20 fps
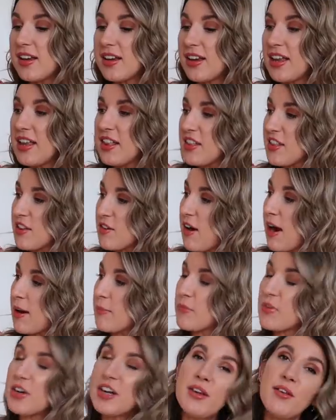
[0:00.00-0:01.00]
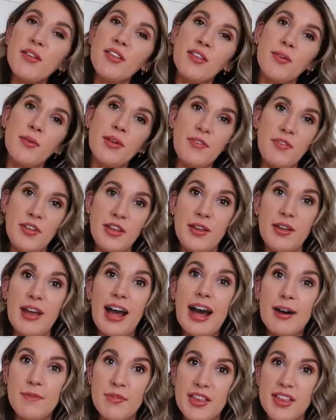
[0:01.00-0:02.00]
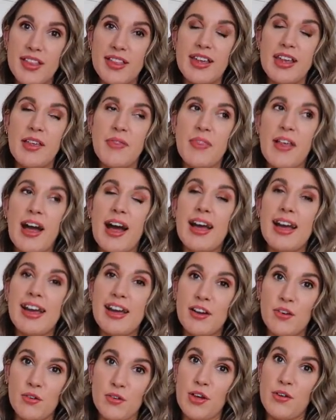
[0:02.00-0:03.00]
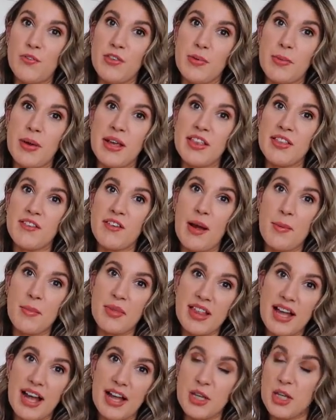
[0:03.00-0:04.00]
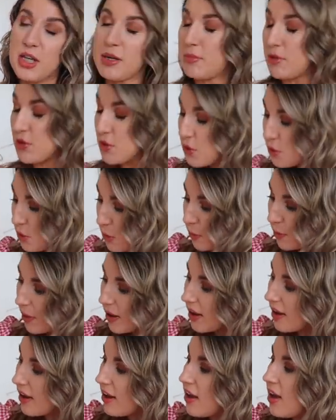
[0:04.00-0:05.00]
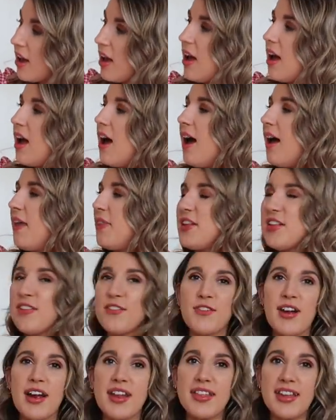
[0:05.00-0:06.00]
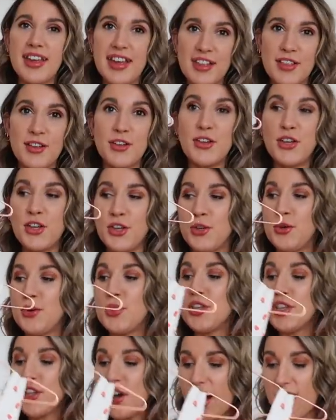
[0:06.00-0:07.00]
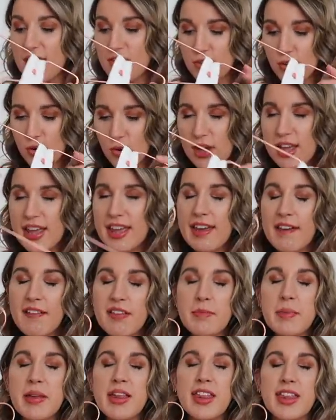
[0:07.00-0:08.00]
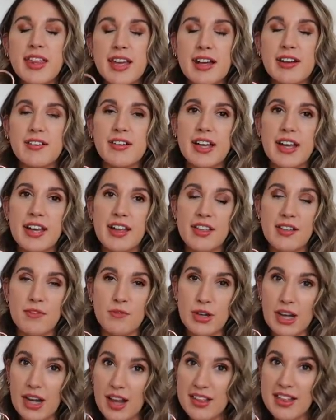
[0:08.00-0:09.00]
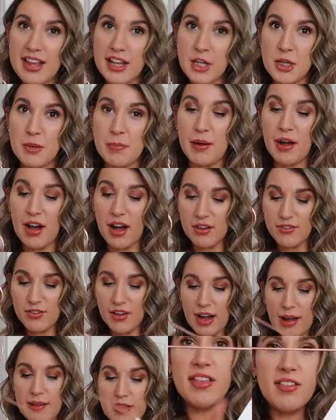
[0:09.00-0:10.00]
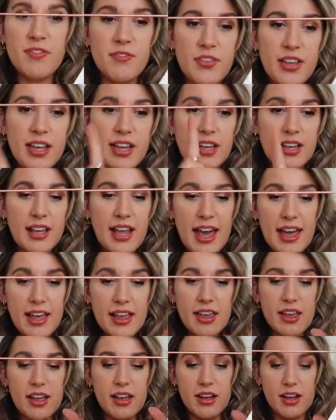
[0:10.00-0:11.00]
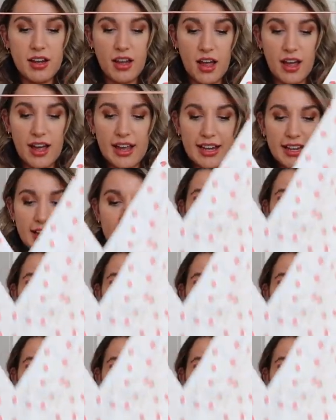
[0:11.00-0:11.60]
in an Instagram reel, so if you haven't seen that, head on over to my Instagram, it's at Gemma Talbot. This dress is to die for. It gives me serious realization par vibes. This V-neck line,